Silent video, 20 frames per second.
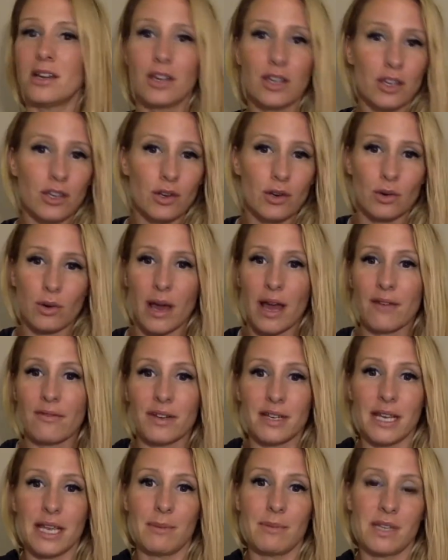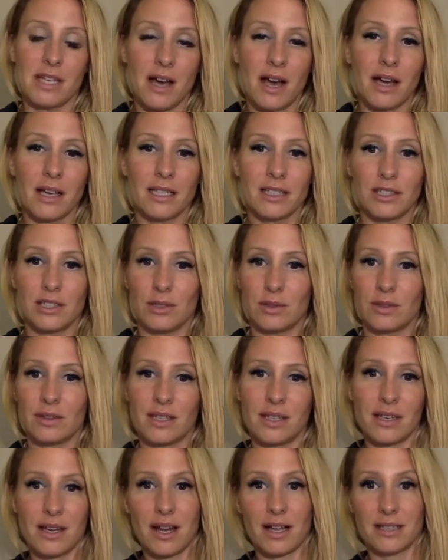you know, every day be talking to you and
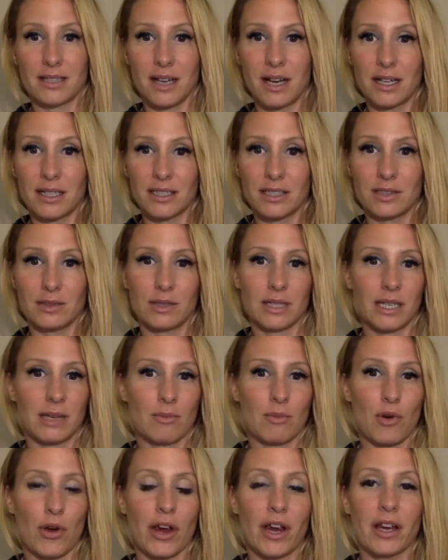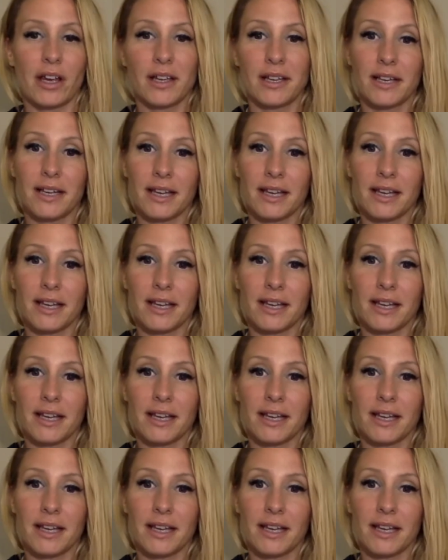then not talk to you anymore.